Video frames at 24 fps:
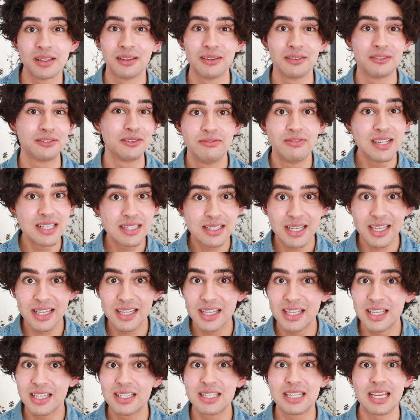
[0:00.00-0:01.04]
of
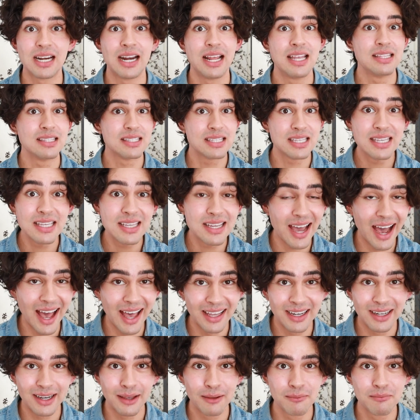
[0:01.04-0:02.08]
vintage and antique
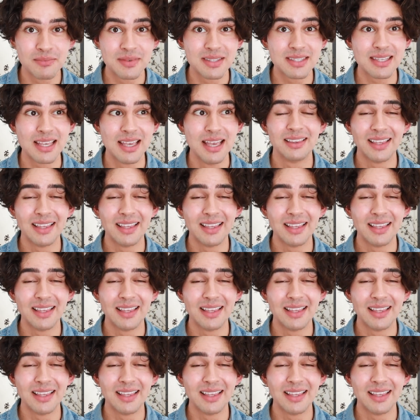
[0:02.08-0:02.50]
items,